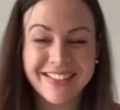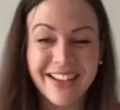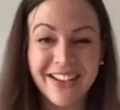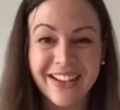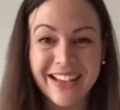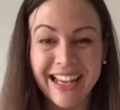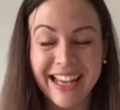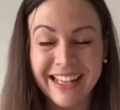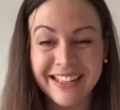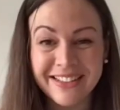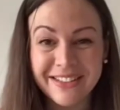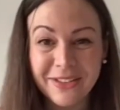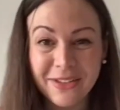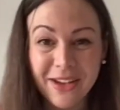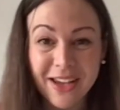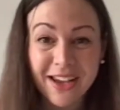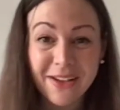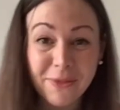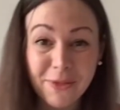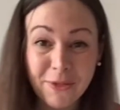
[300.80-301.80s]
Okay, so
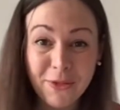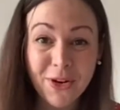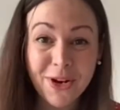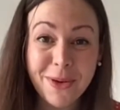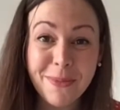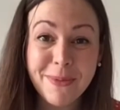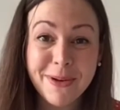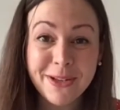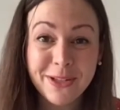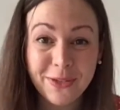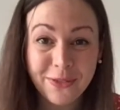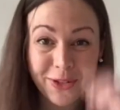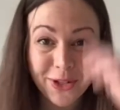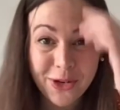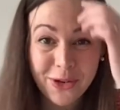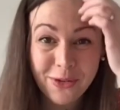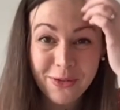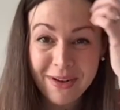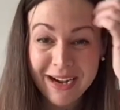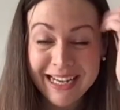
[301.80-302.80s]
we've got a bit of a
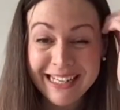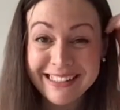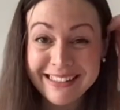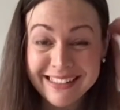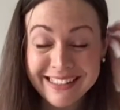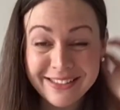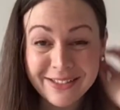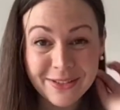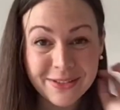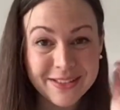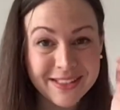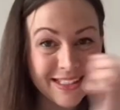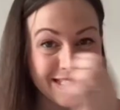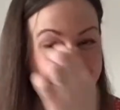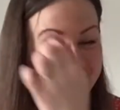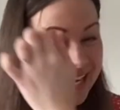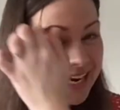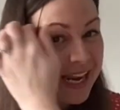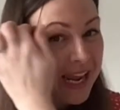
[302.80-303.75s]
crazy song today,